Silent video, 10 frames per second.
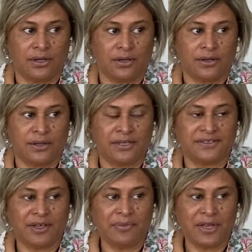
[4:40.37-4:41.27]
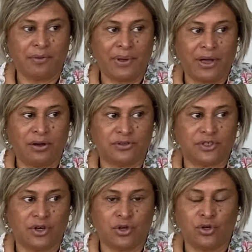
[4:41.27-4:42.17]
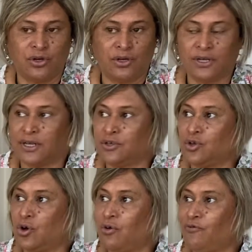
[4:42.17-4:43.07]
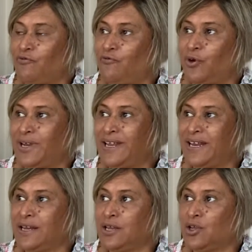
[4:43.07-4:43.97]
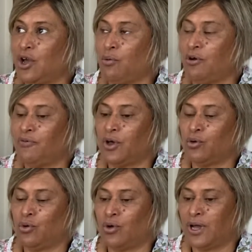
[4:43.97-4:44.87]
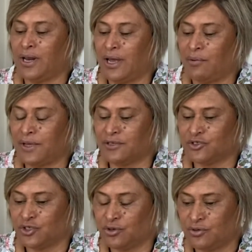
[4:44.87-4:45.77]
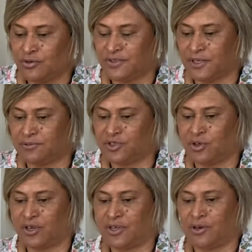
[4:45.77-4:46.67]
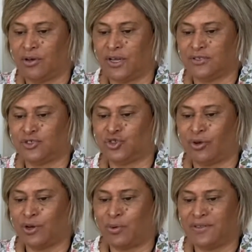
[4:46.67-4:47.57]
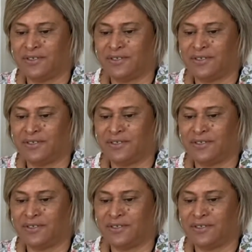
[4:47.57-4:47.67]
there's something about it not fully letting go of it or allowing it to subside like straight away.